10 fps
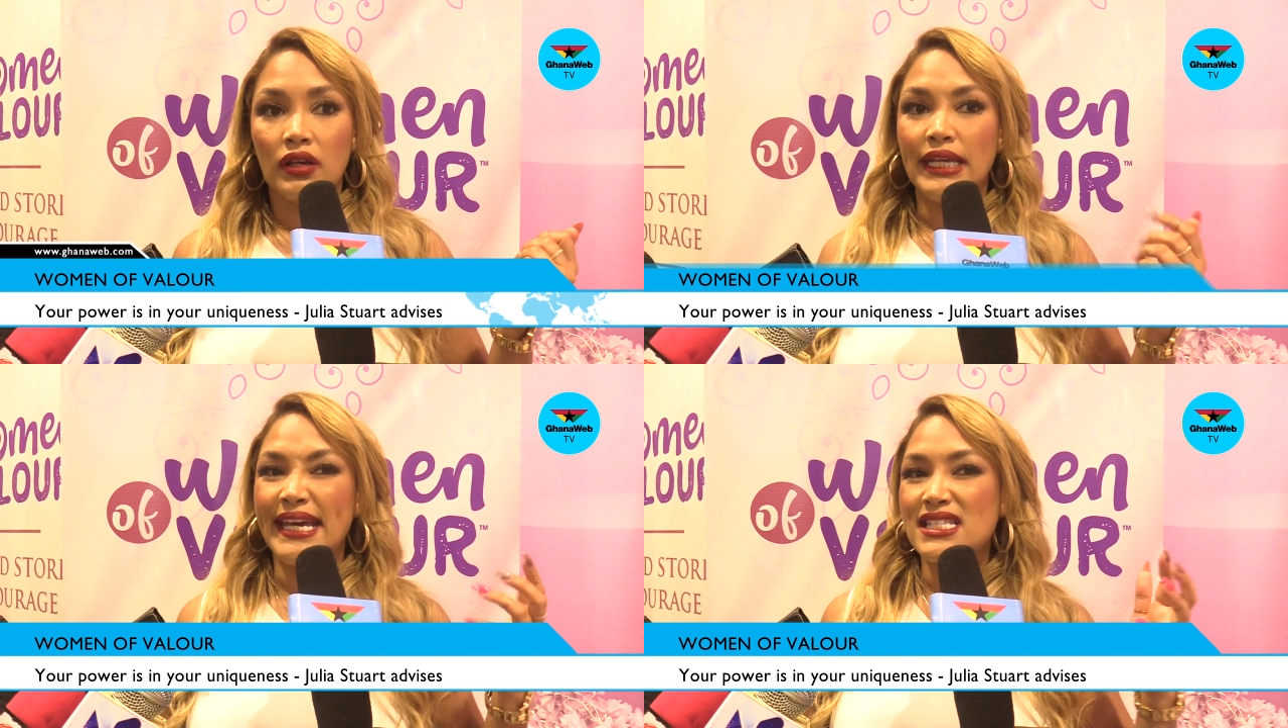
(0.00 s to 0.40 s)

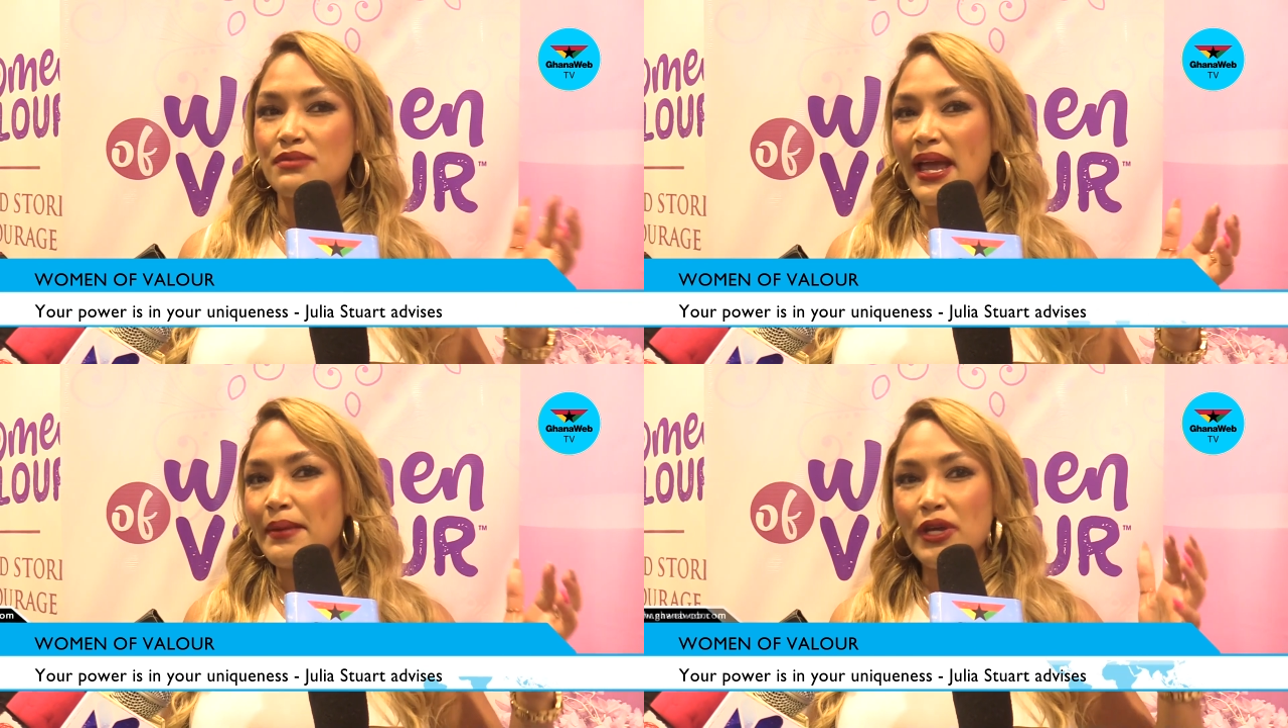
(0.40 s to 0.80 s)
Yes,
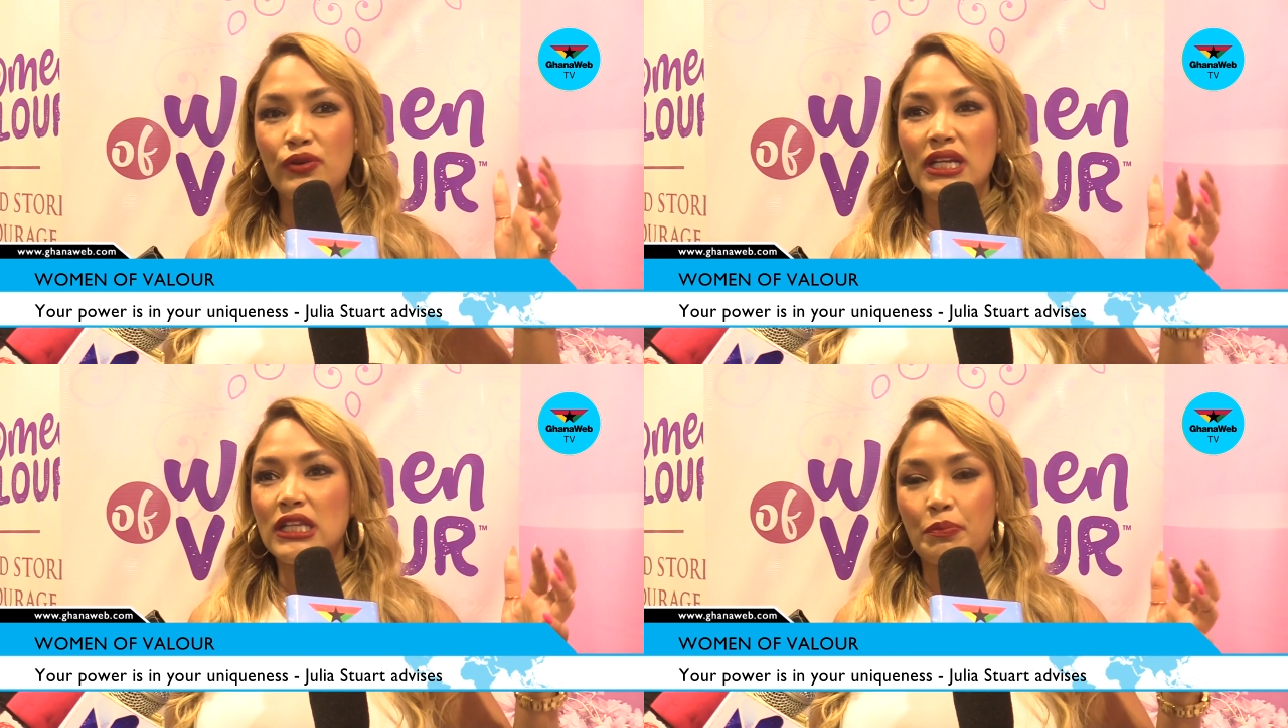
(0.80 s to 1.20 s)
maybe
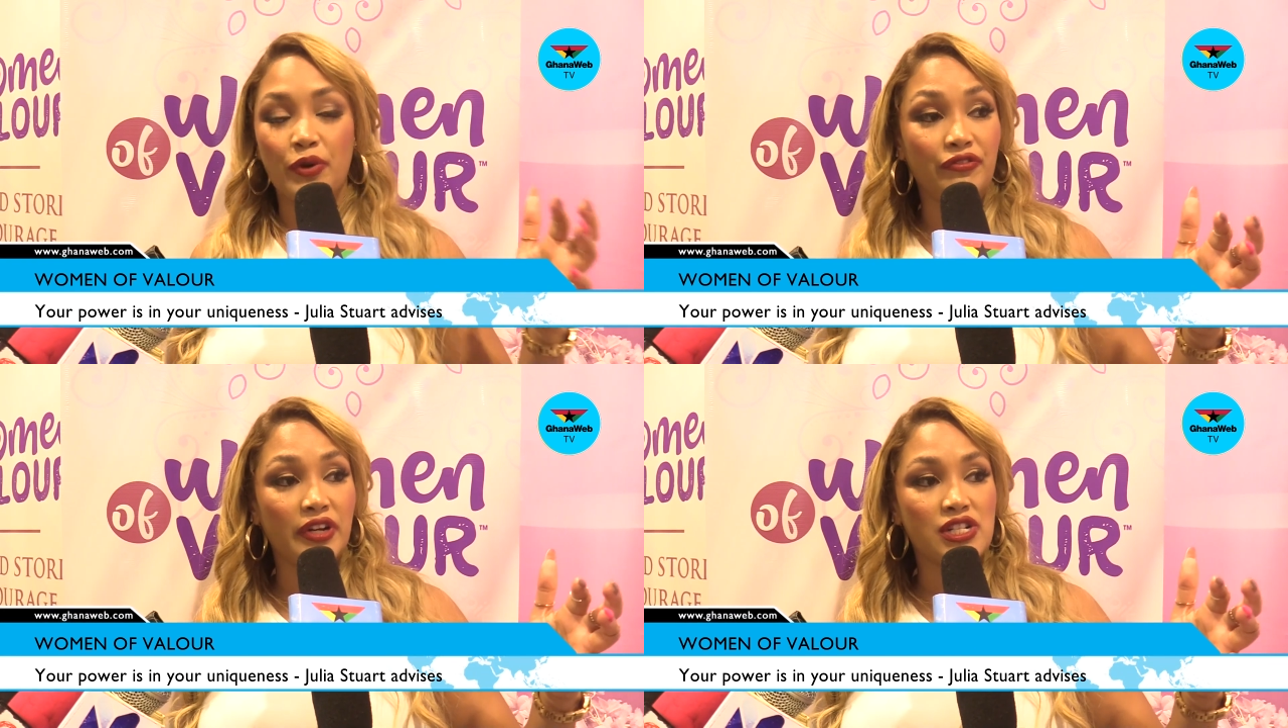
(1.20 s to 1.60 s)
you need the
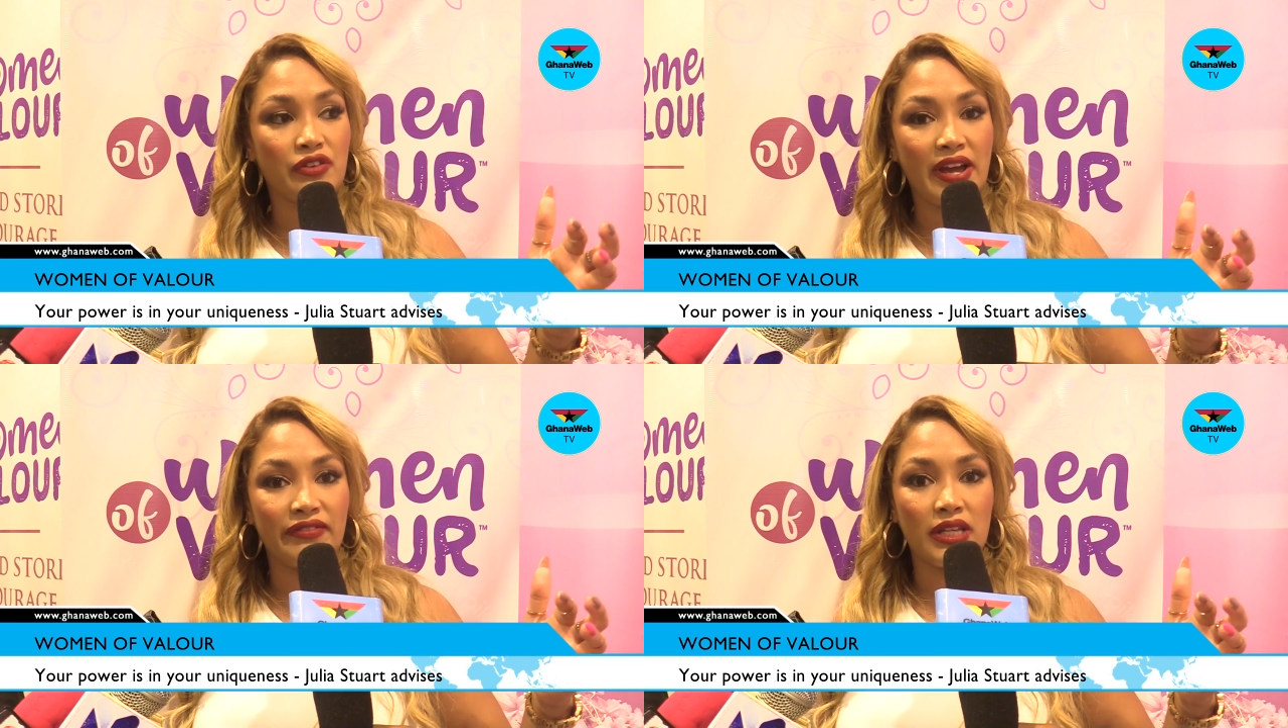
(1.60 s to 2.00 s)
privilege
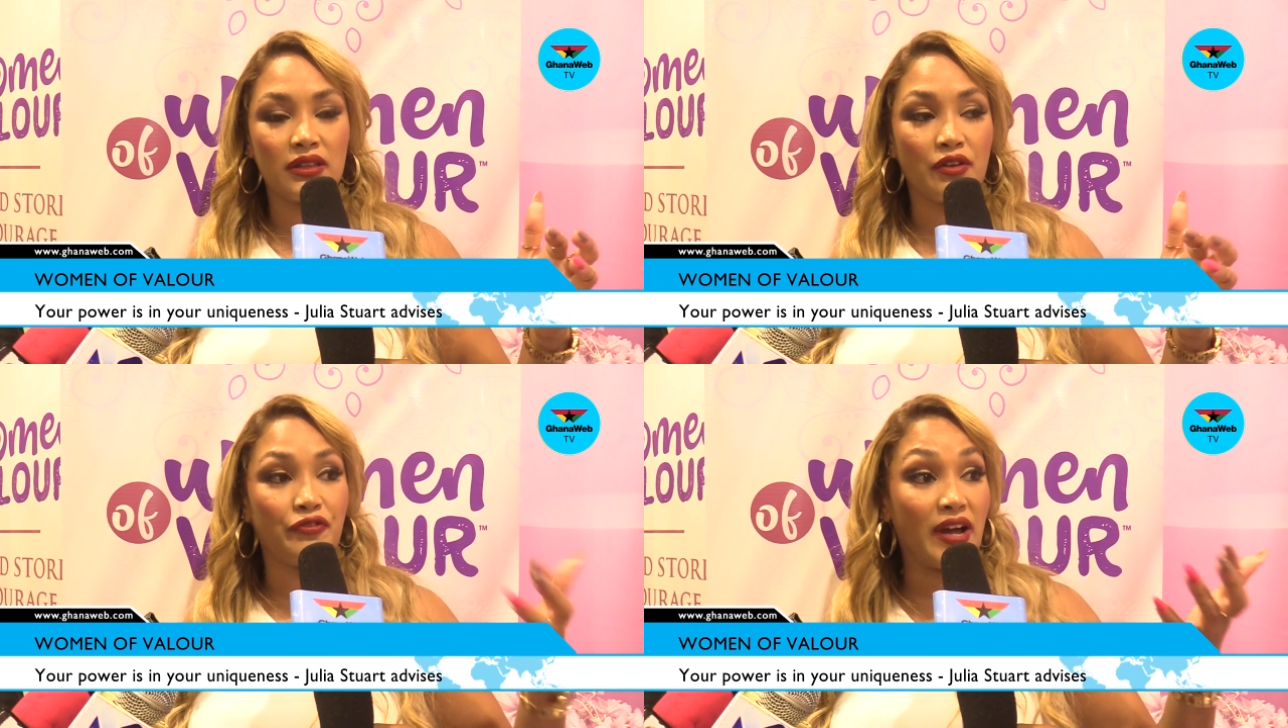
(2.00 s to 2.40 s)
of having
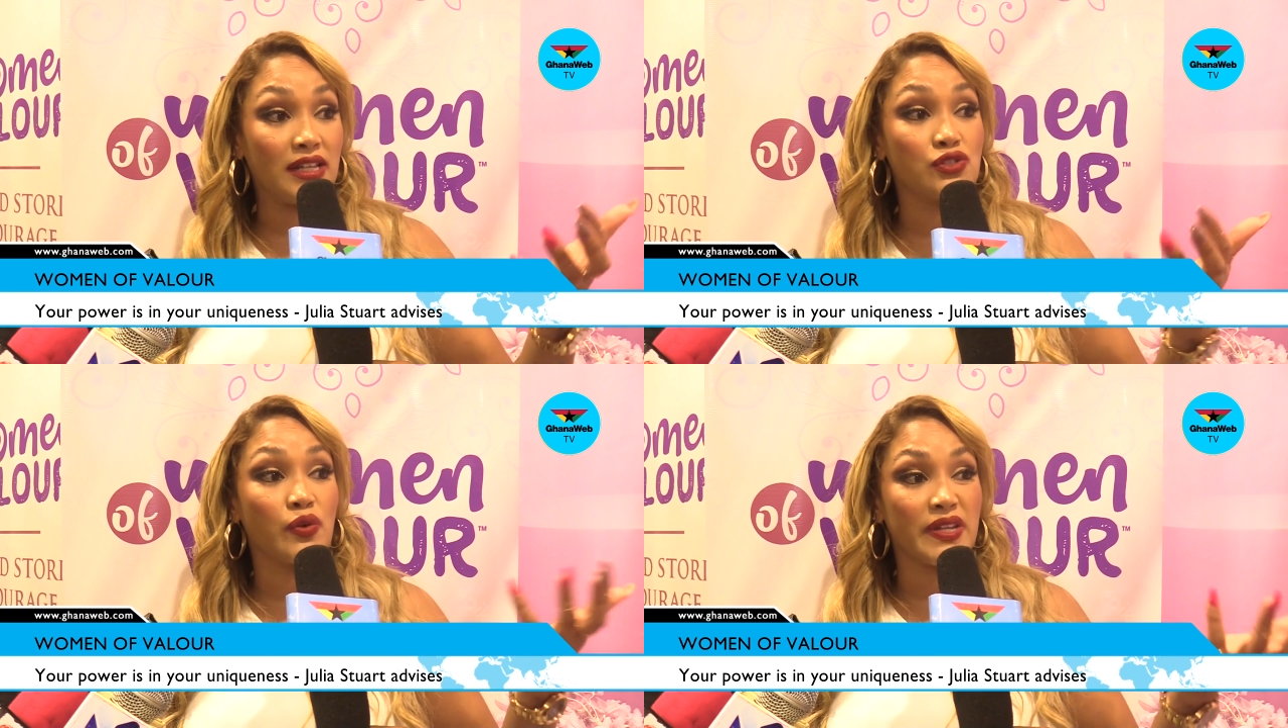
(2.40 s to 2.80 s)
the
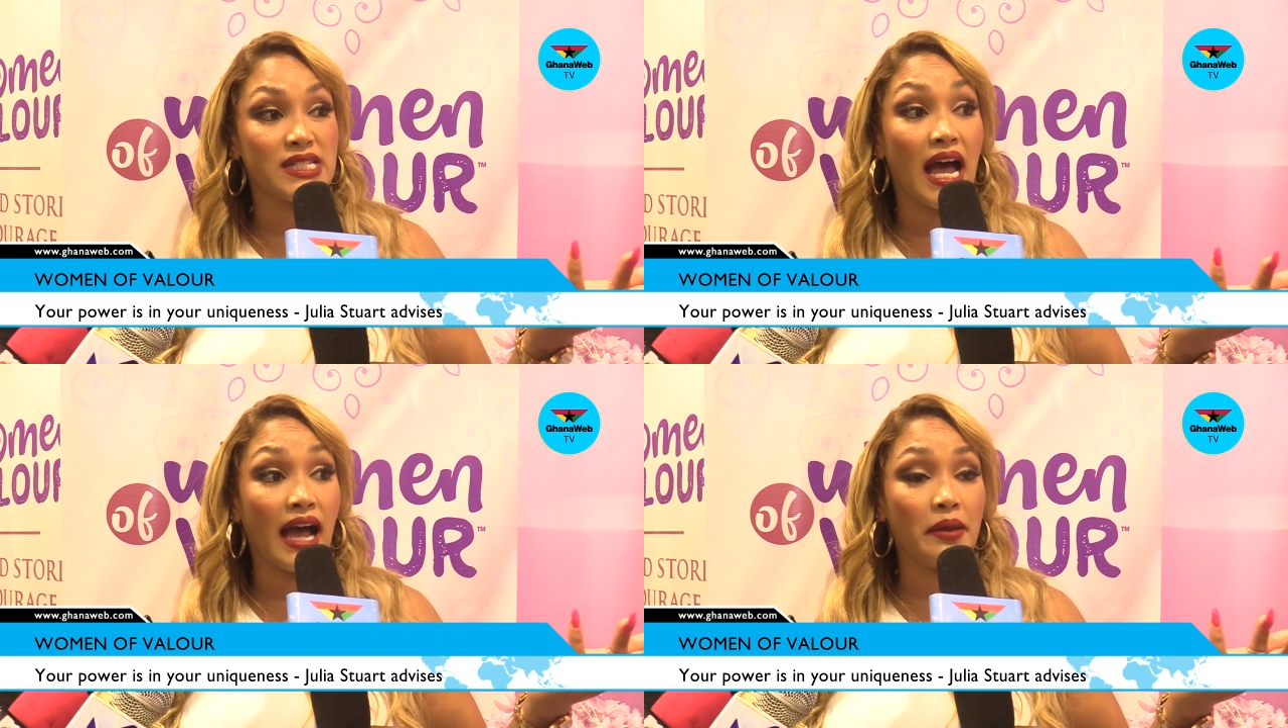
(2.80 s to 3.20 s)
funds or the
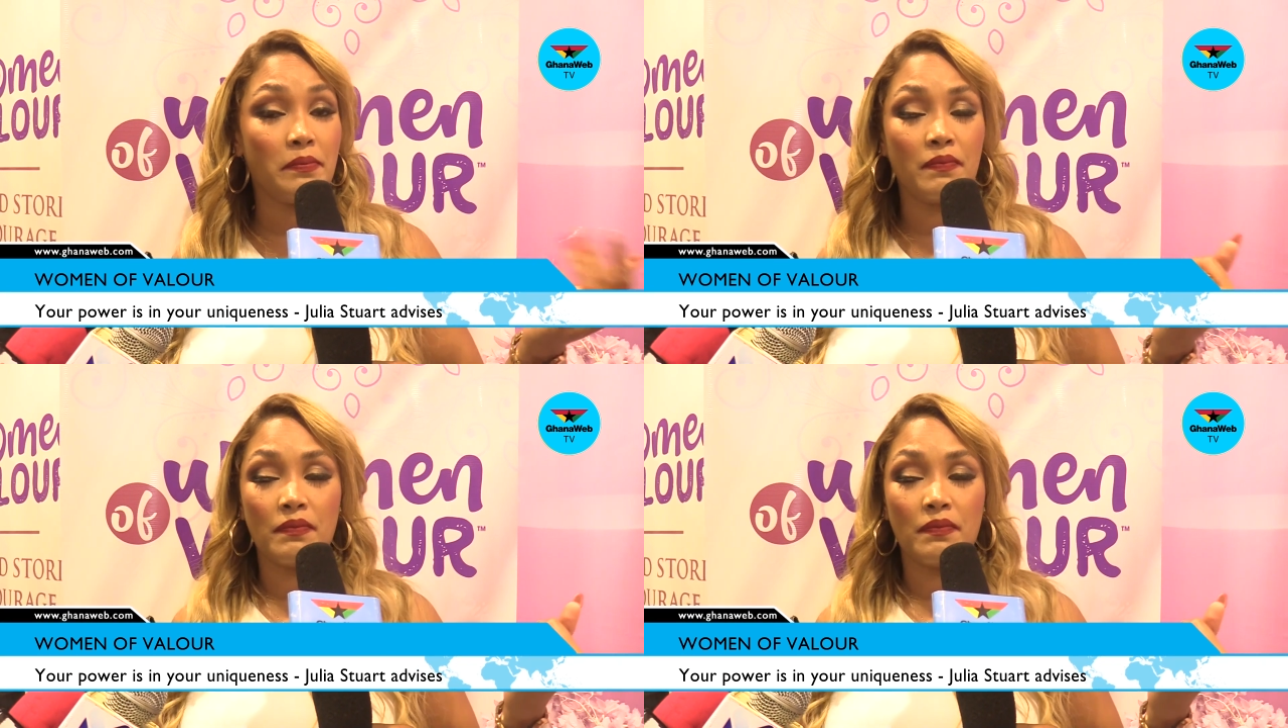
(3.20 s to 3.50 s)
time,